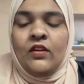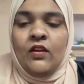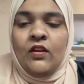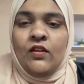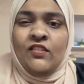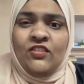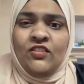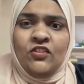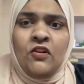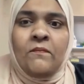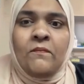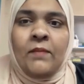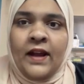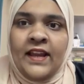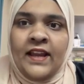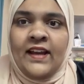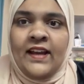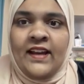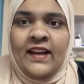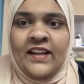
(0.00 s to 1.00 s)
So
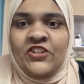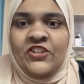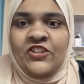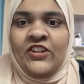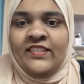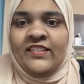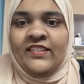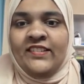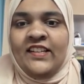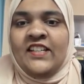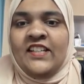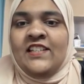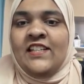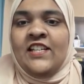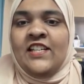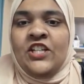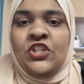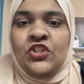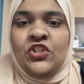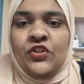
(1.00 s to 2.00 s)
by addressing the
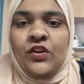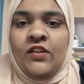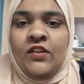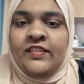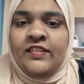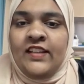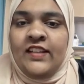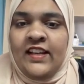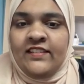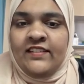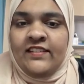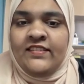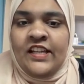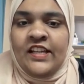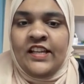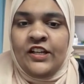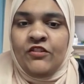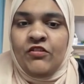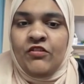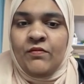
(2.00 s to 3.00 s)
issue of slackers
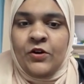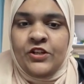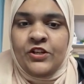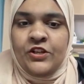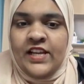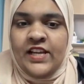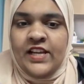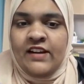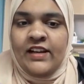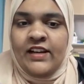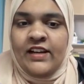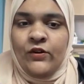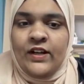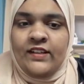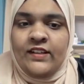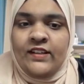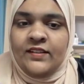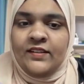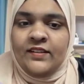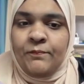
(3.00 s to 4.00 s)
in group project
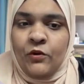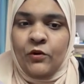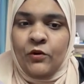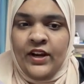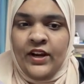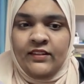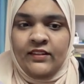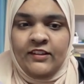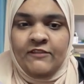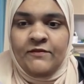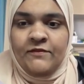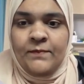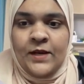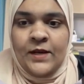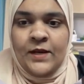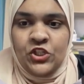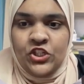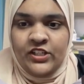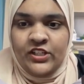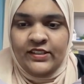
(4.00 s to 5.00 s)
requires proactive
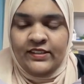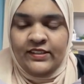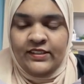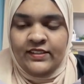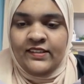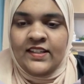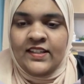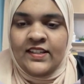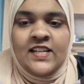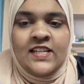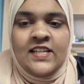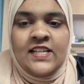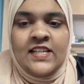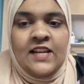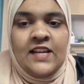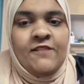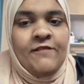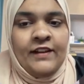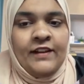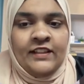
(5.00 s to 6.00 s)
measures,
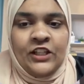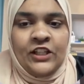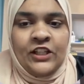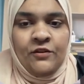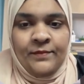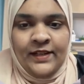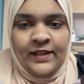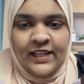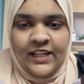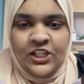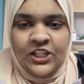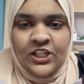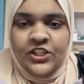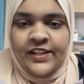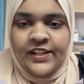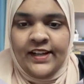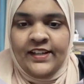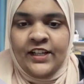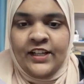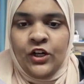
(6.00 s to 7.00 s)
effective
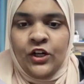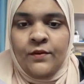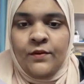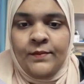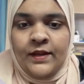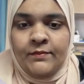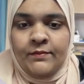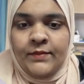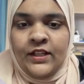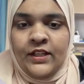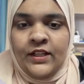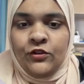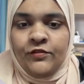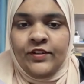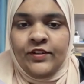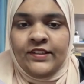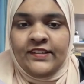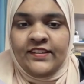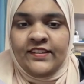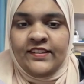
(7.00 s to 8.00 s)
communication and a commitment to
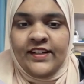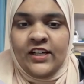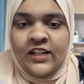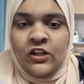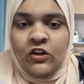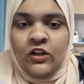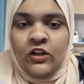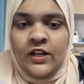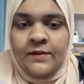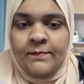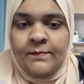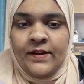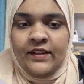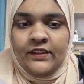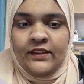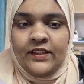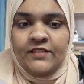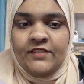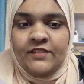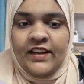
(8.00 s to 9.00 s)
fostering a
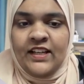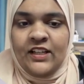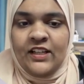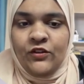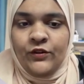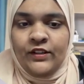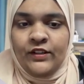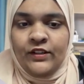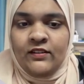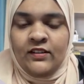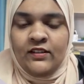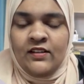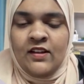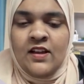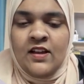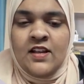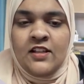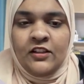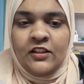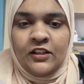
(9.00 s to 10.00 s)
collaborative and
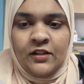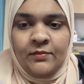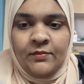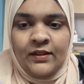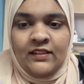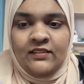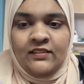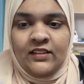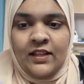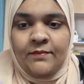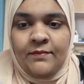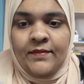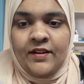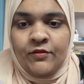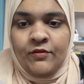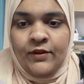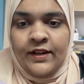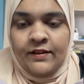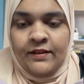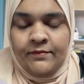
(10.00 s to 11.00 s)
equitable team
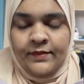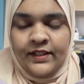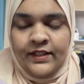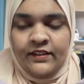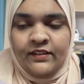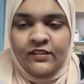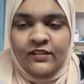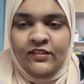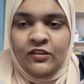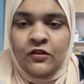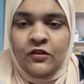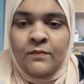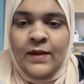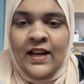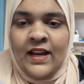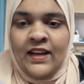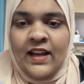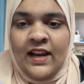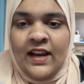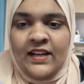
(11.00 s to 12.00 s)
environment. So
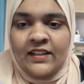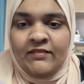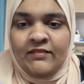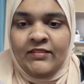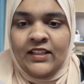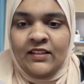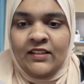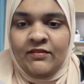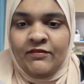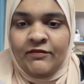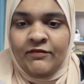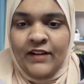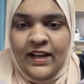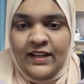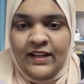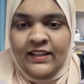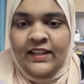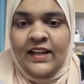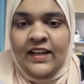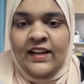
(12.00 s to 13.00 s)
by
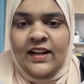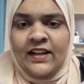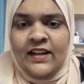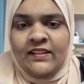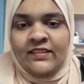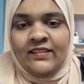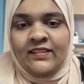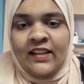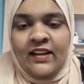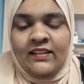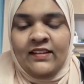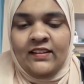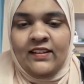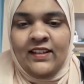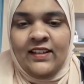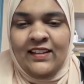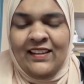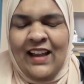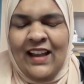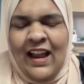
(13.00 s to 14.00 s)
identifying and
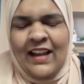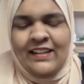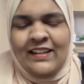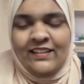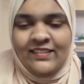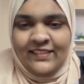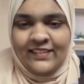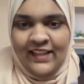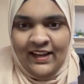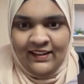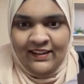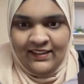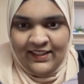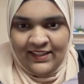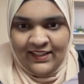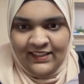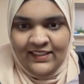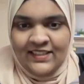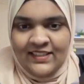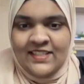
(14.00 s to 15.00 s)

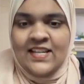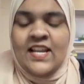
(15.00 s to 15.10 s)
understanding